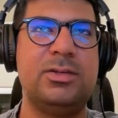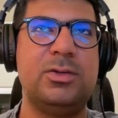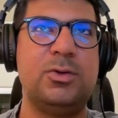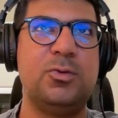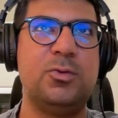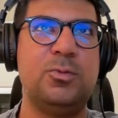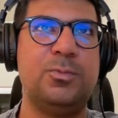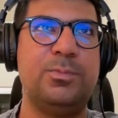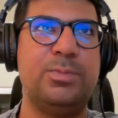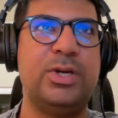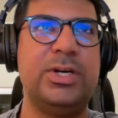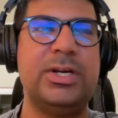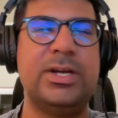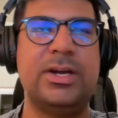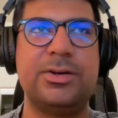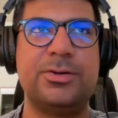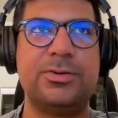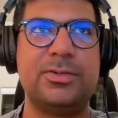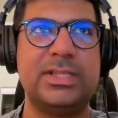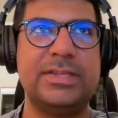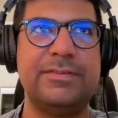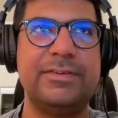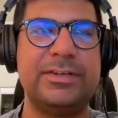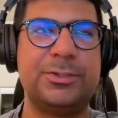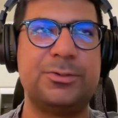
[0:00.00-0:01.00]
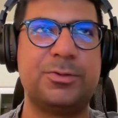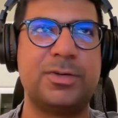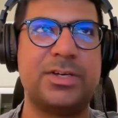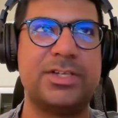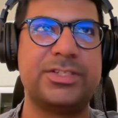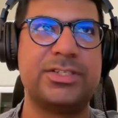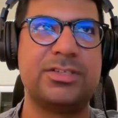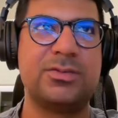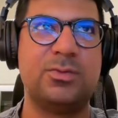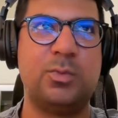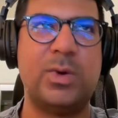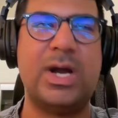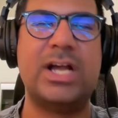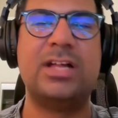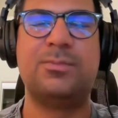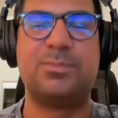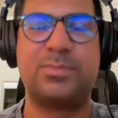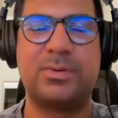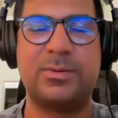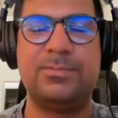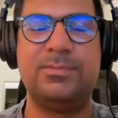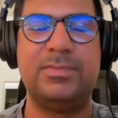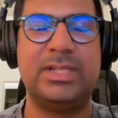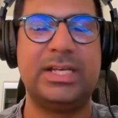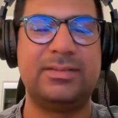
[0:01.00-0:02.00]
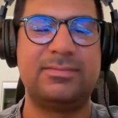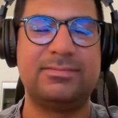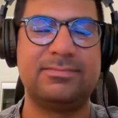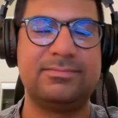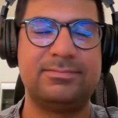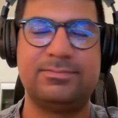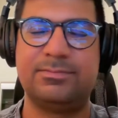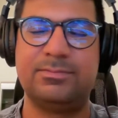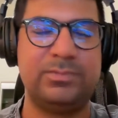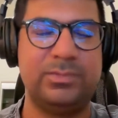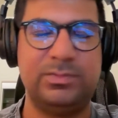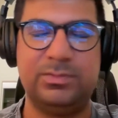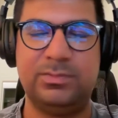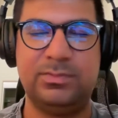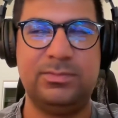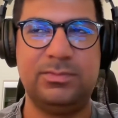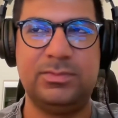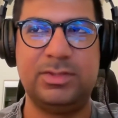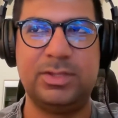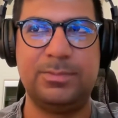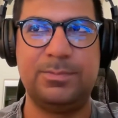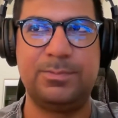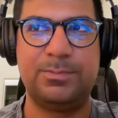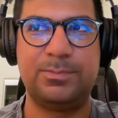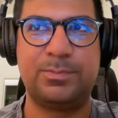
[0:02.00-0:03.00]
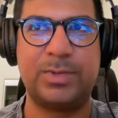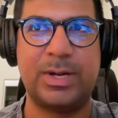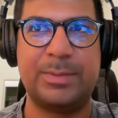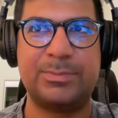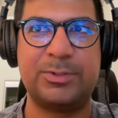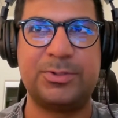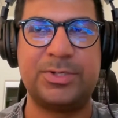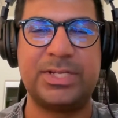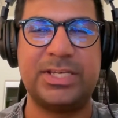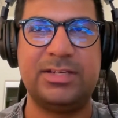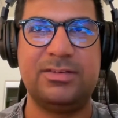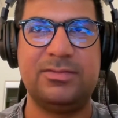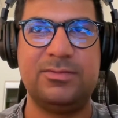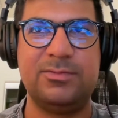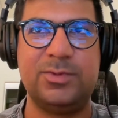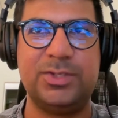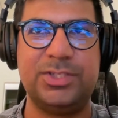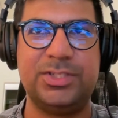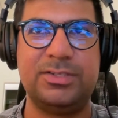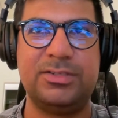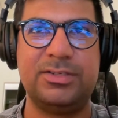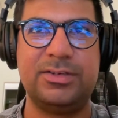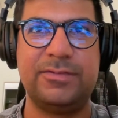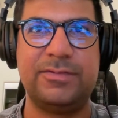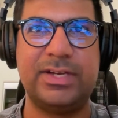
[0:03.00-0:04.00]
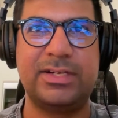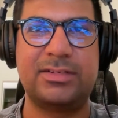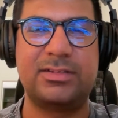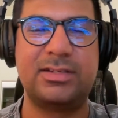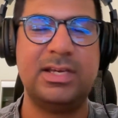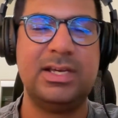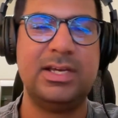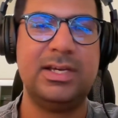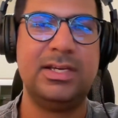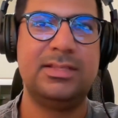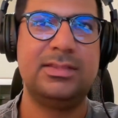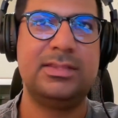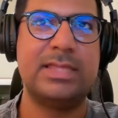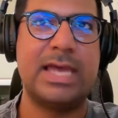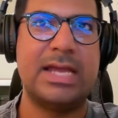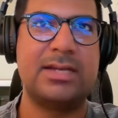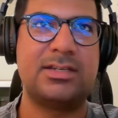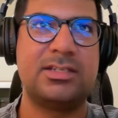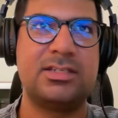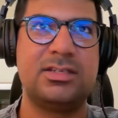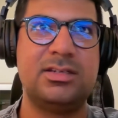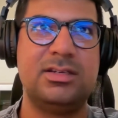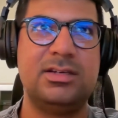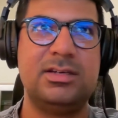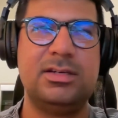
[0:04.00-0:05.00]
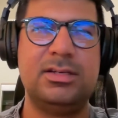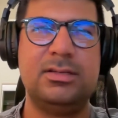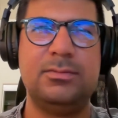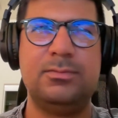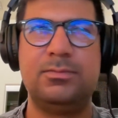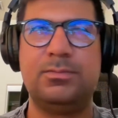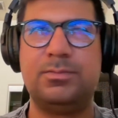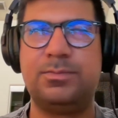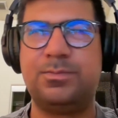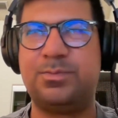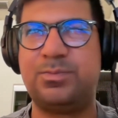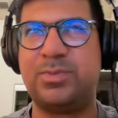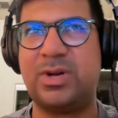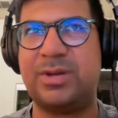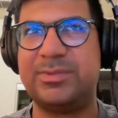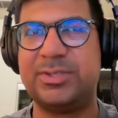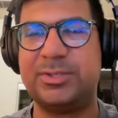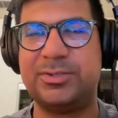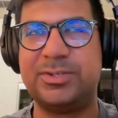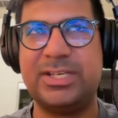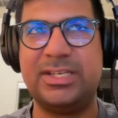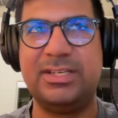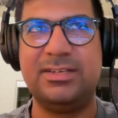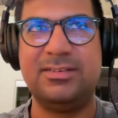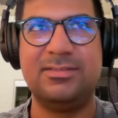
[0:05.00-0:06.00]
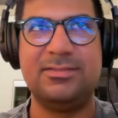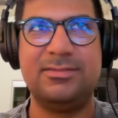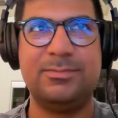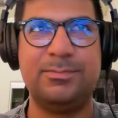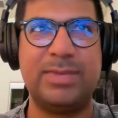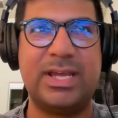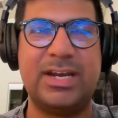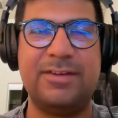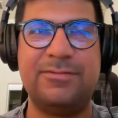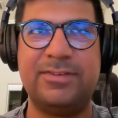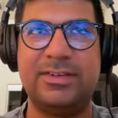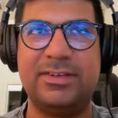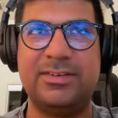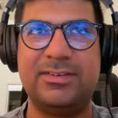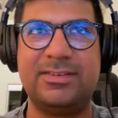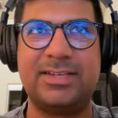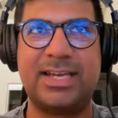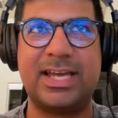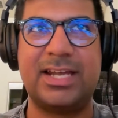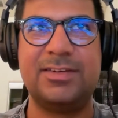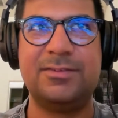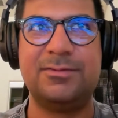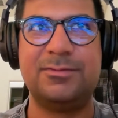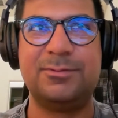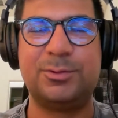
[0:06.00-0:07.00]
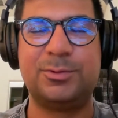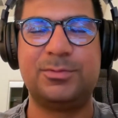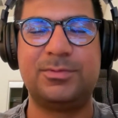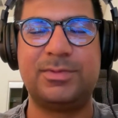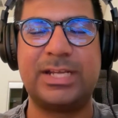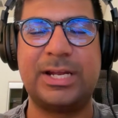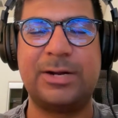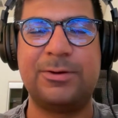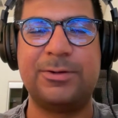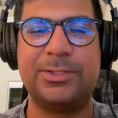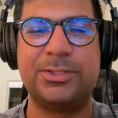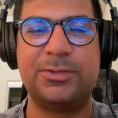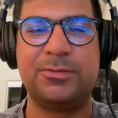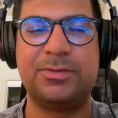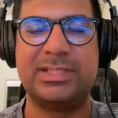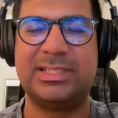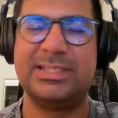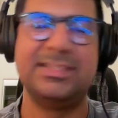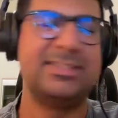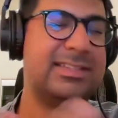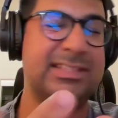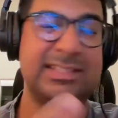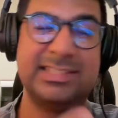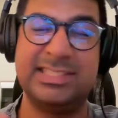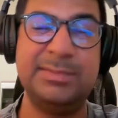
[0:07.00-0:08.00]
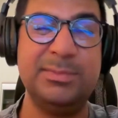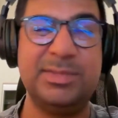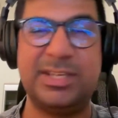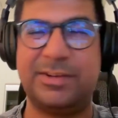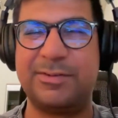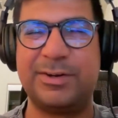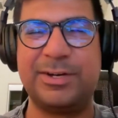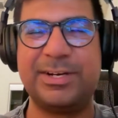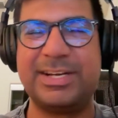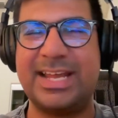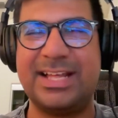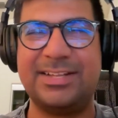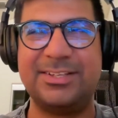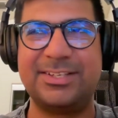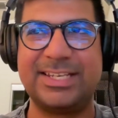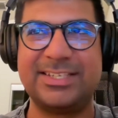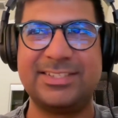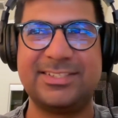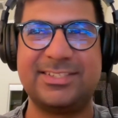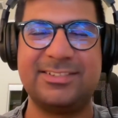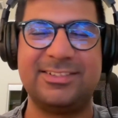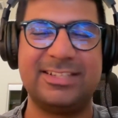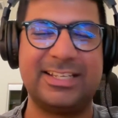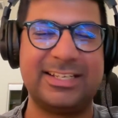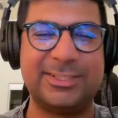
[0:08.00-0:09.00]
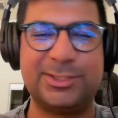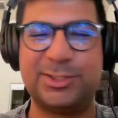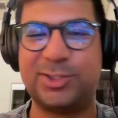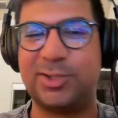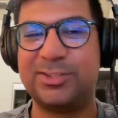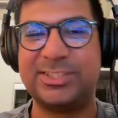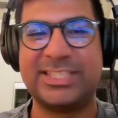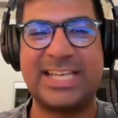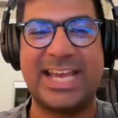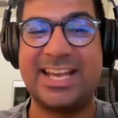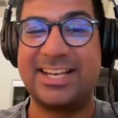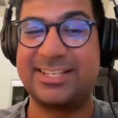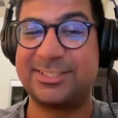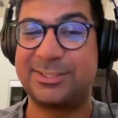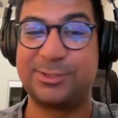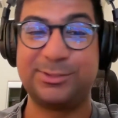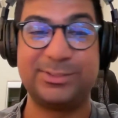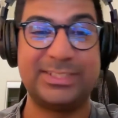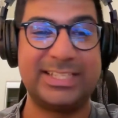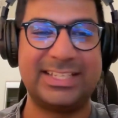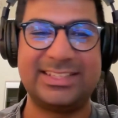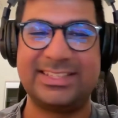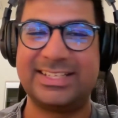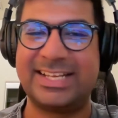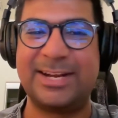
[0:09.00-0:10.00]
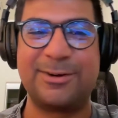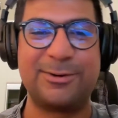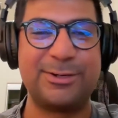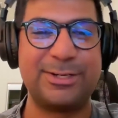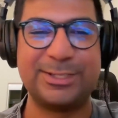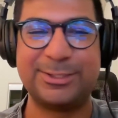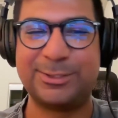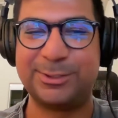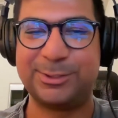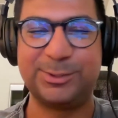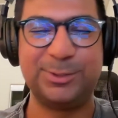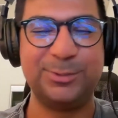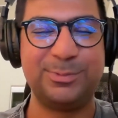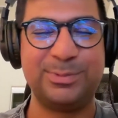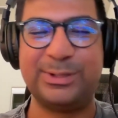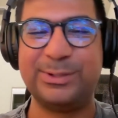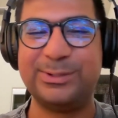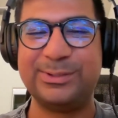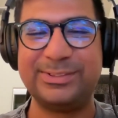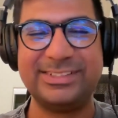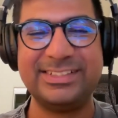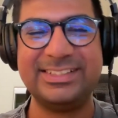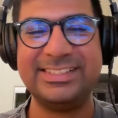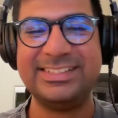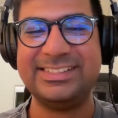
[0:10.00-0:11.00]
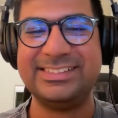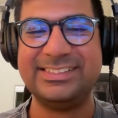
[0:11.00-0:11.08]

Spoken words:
you put it under a living trust while like the Prop 13 was still in effect. That Prop 13 benefit kind of carries over. This seems like very analogous to like SALT tax or like the carried interest loophole,